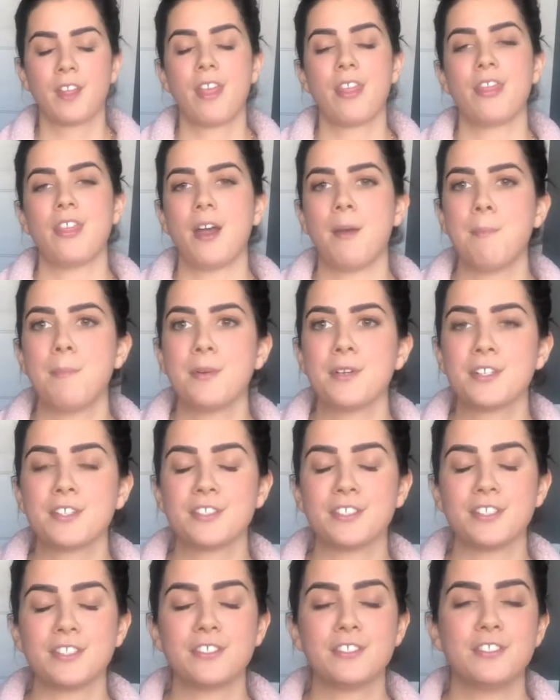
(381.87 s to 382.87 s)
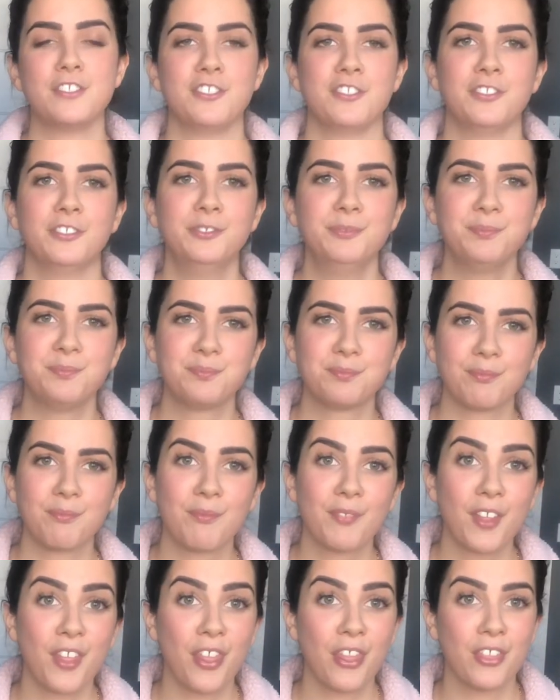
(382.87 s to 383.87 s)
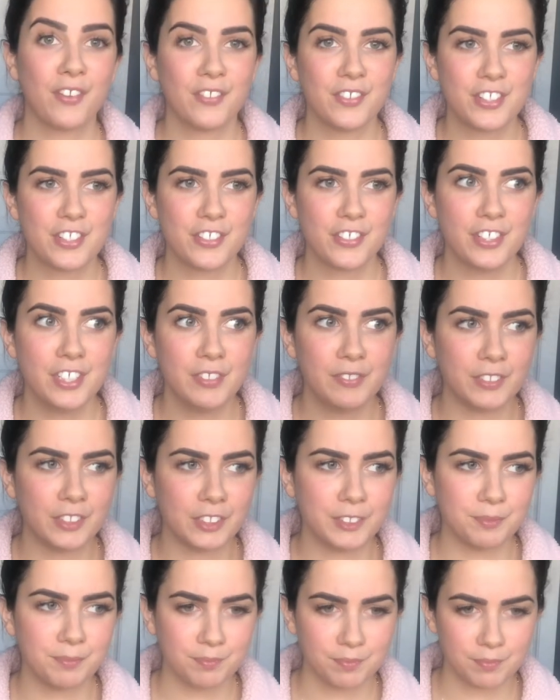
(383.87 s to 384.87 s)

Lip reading: That brings us to the retrieval.